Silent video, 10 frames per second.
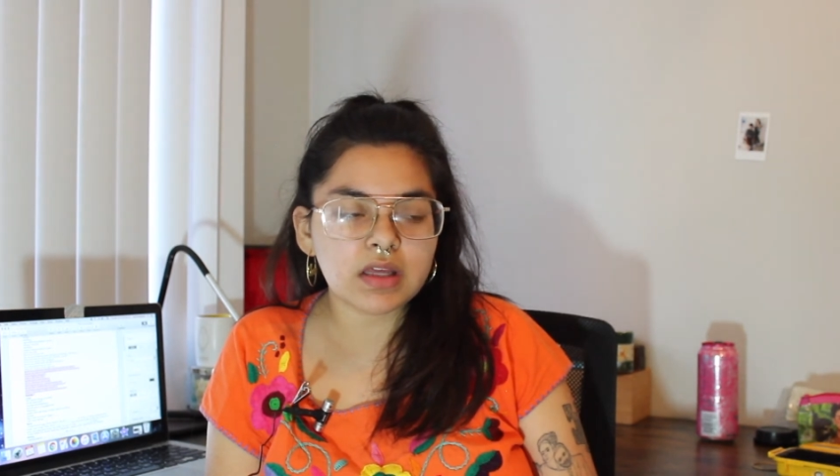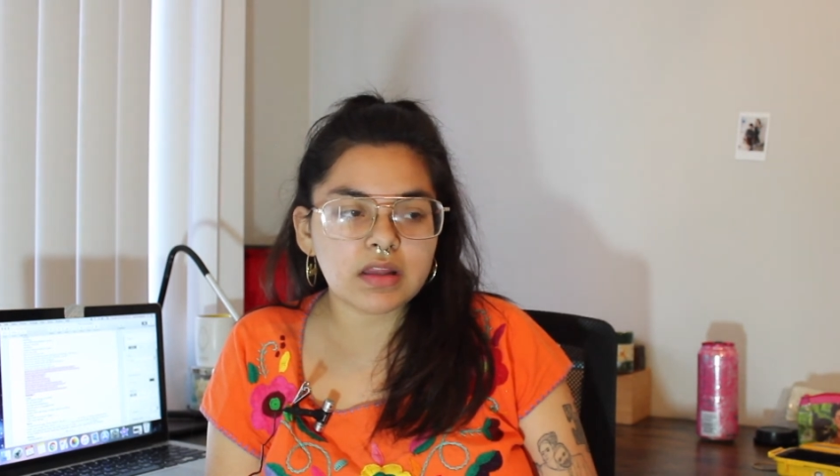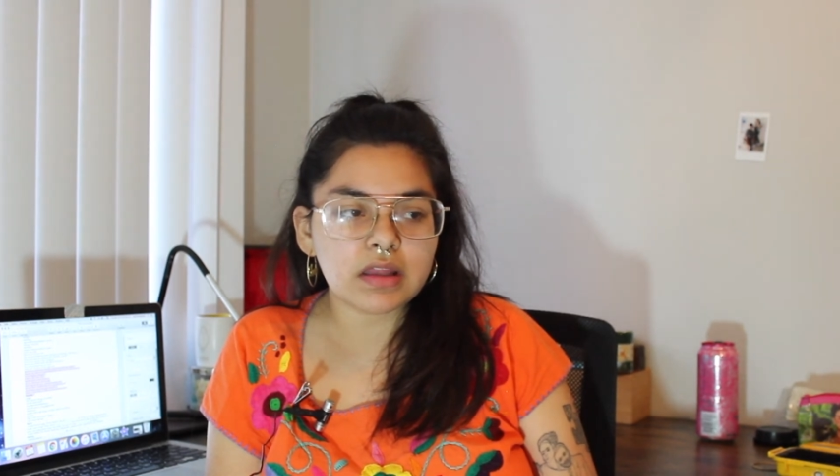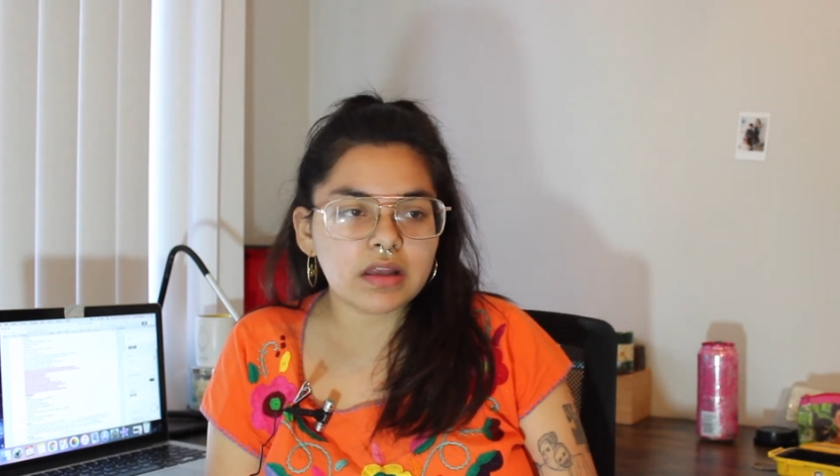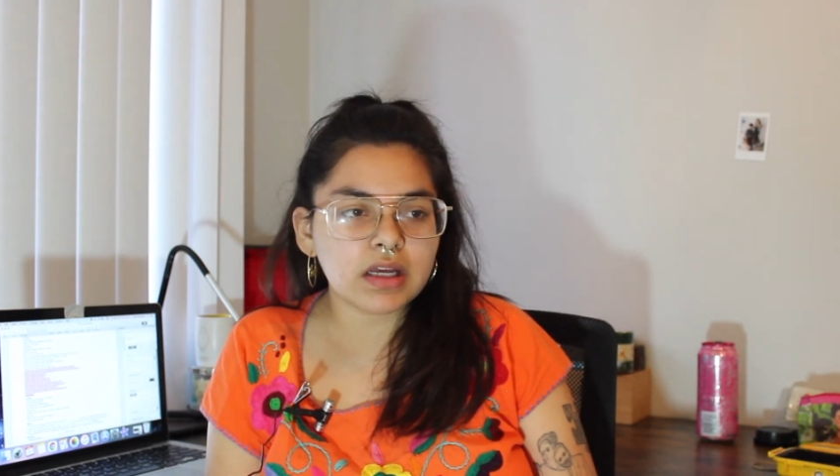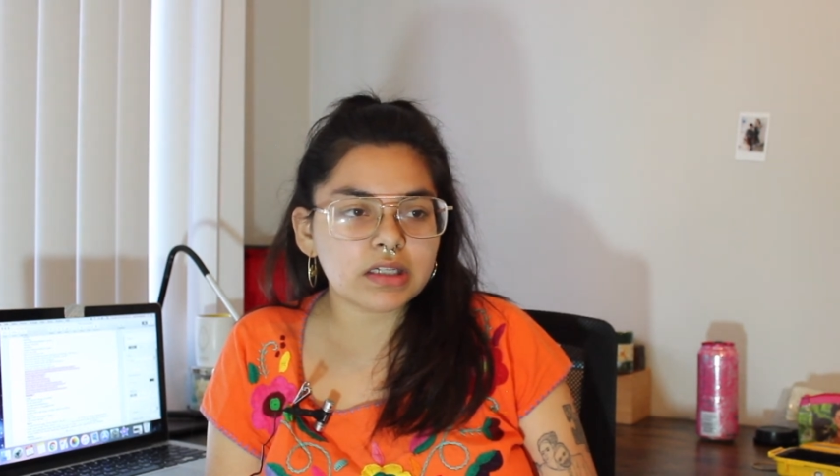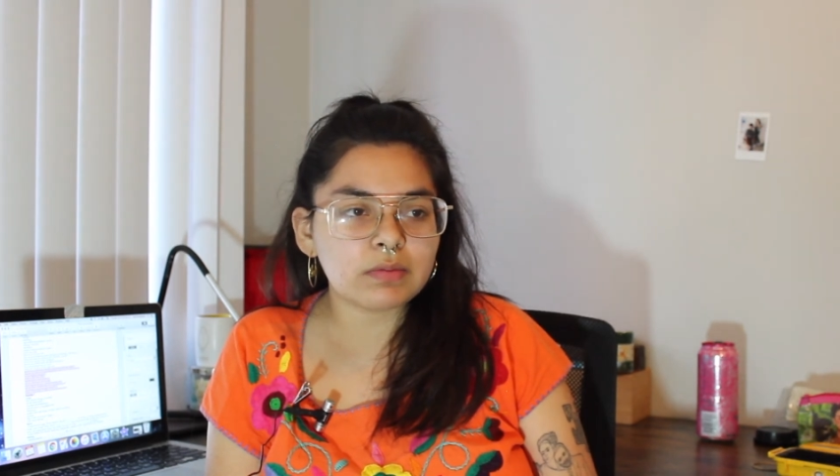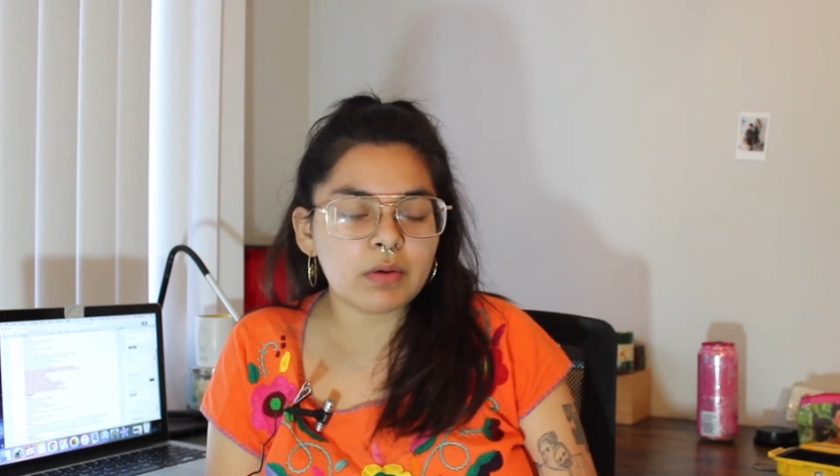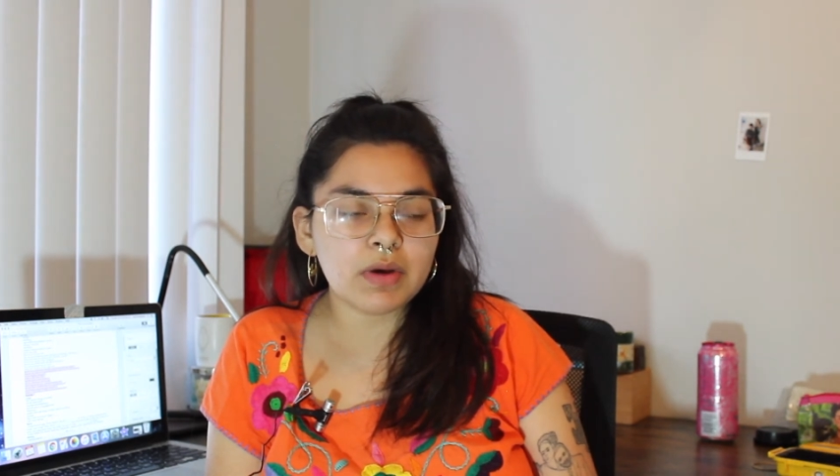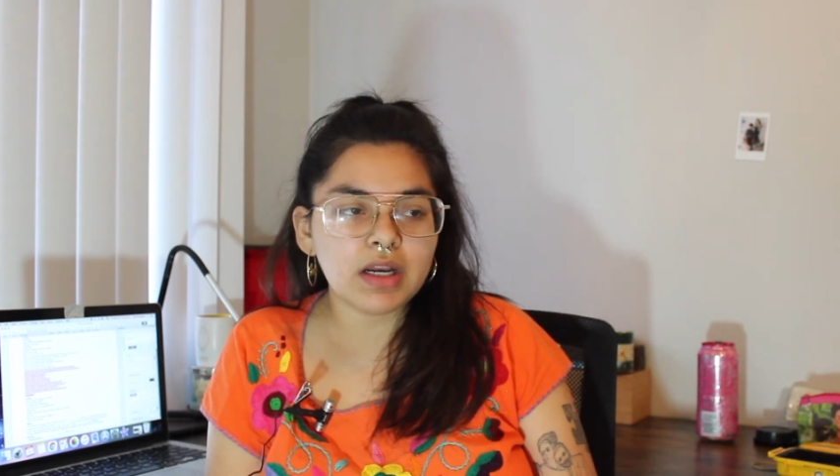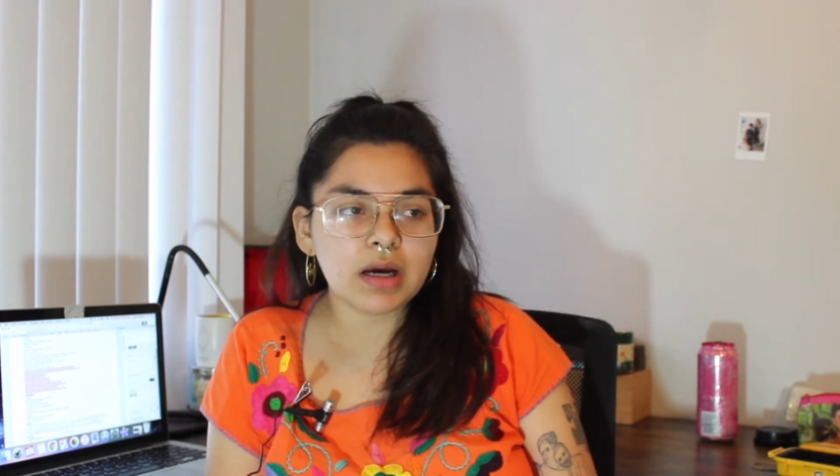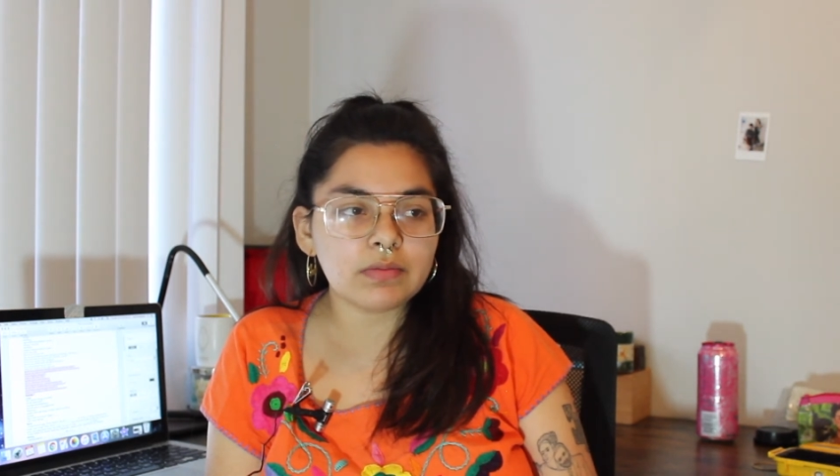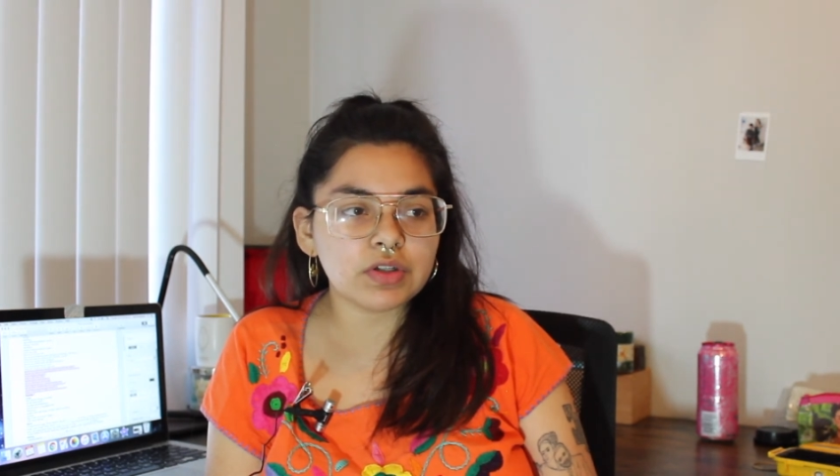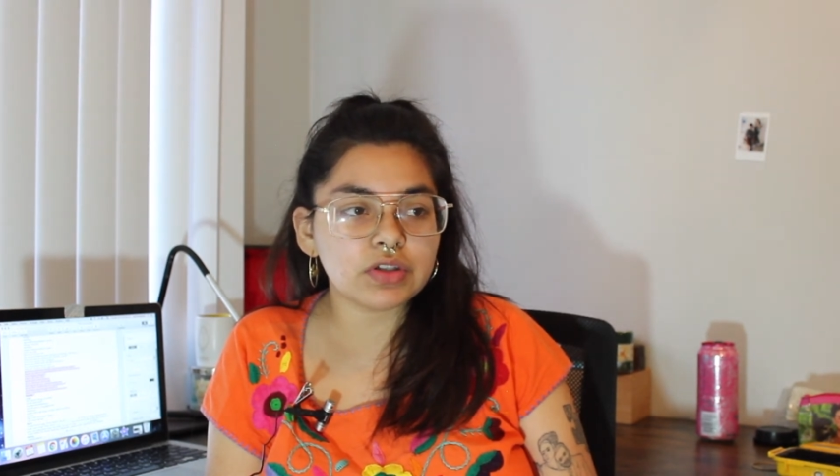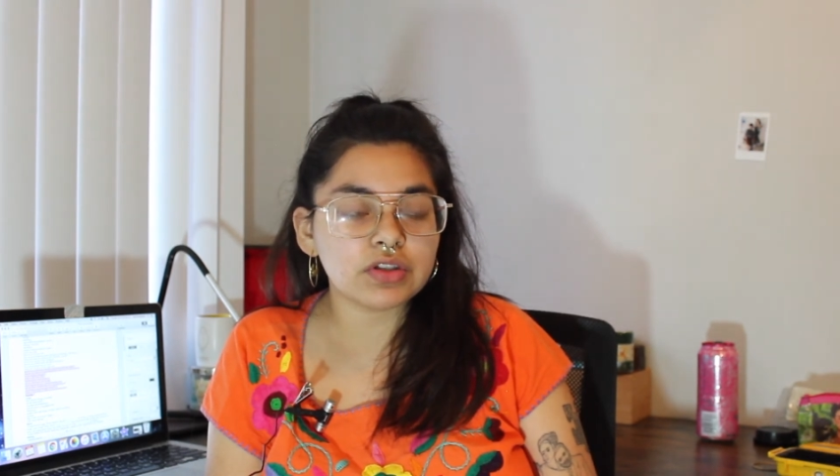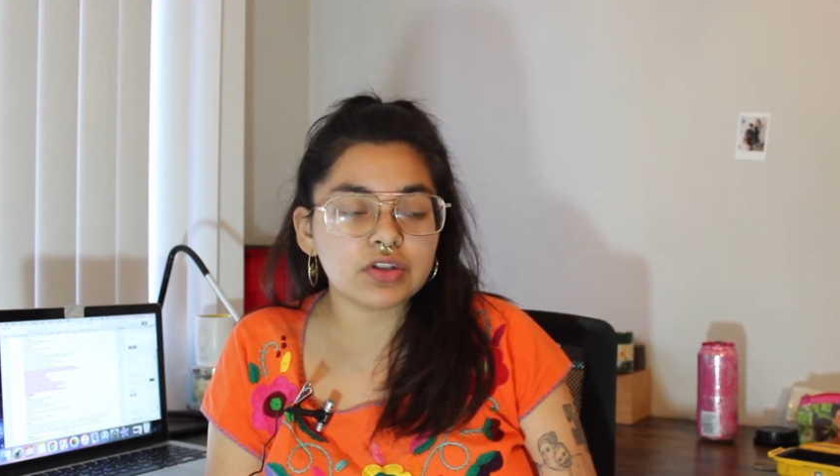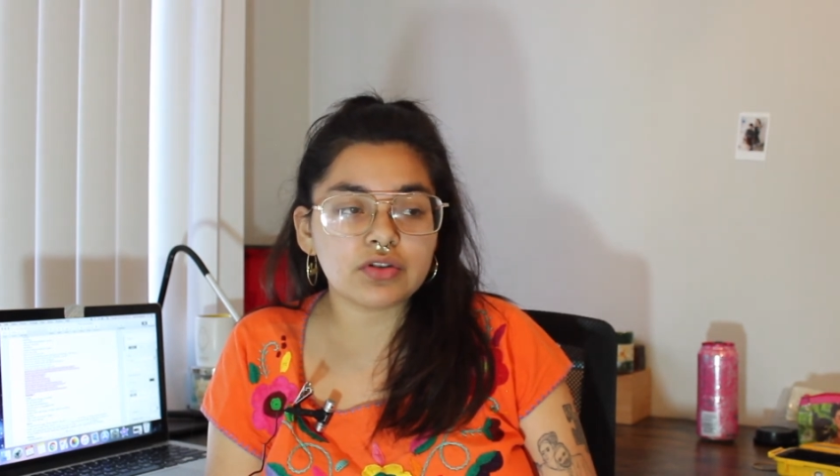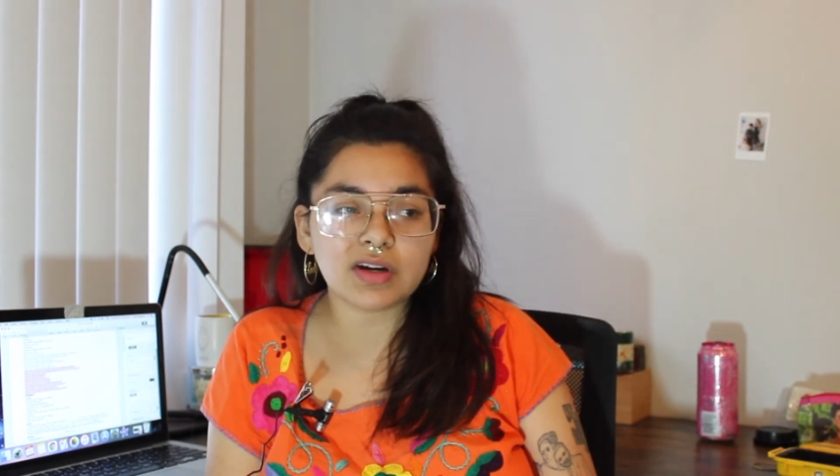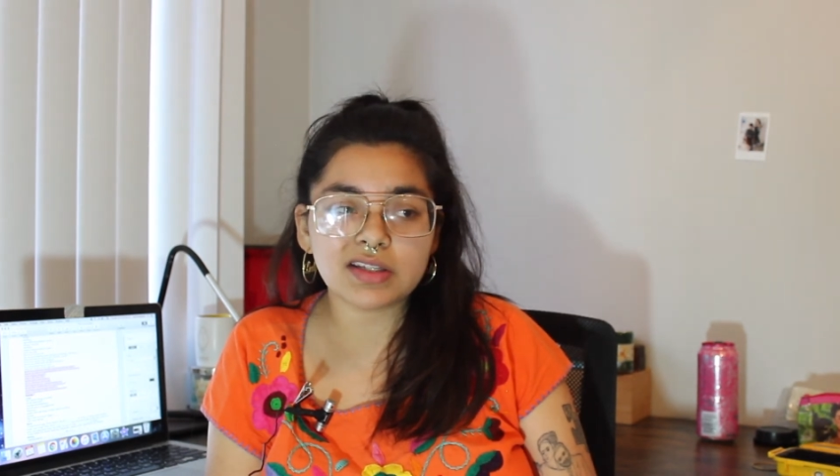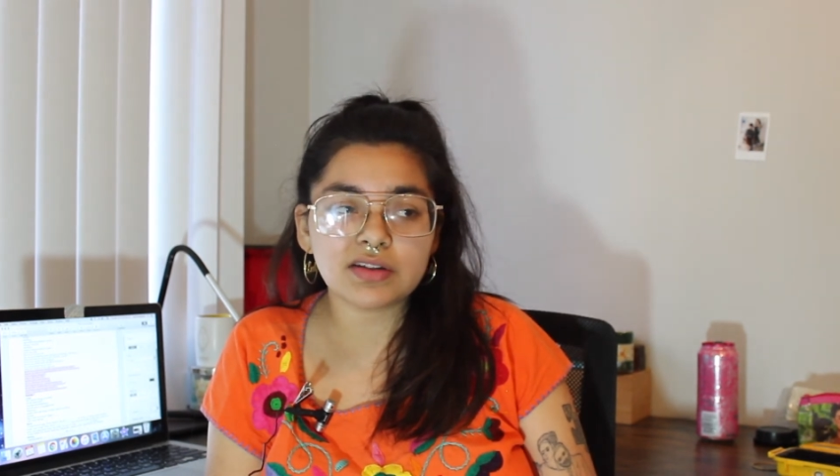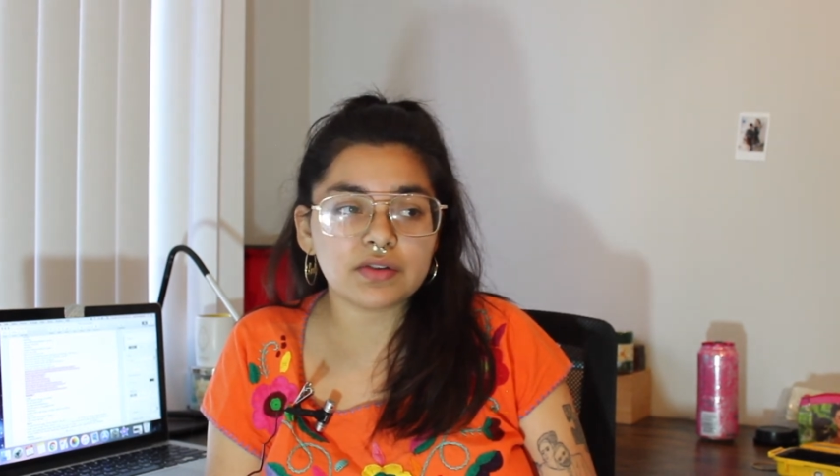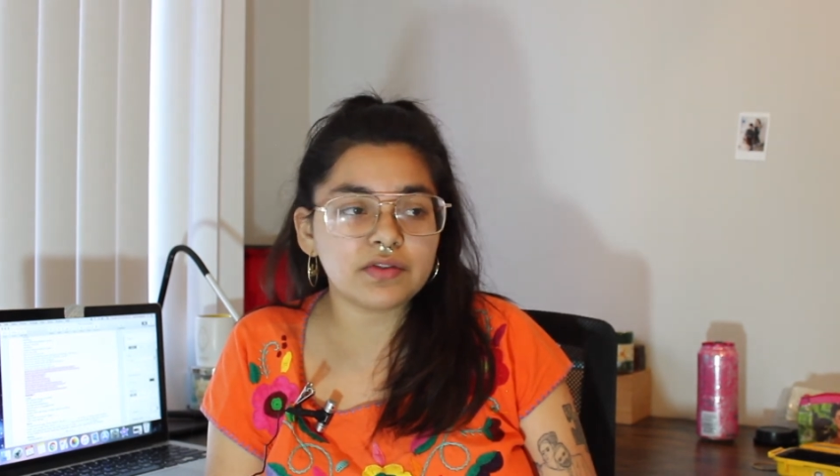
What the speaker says: and then the next moment I'm just stressed the